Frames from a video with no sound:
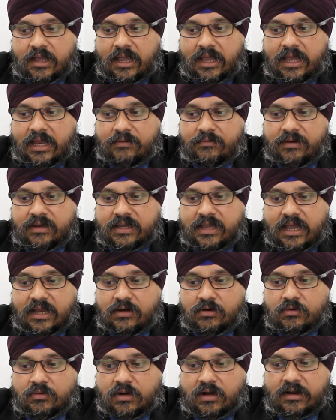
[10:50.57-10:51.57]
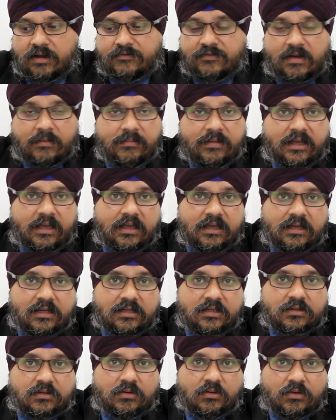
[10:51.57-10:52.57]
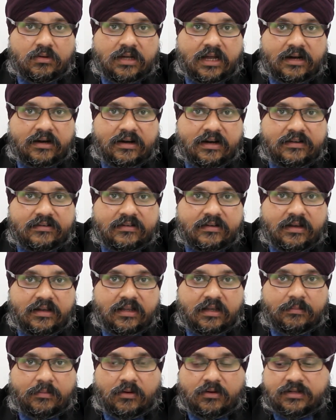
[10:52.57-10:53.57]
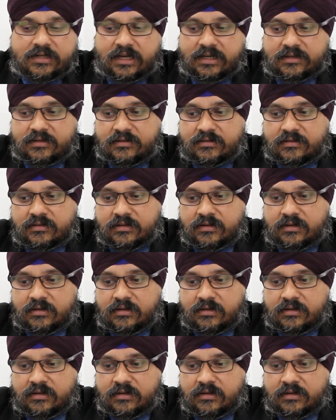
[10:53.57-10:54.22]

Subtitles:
And we can do a FMEA to look at risk in the projects,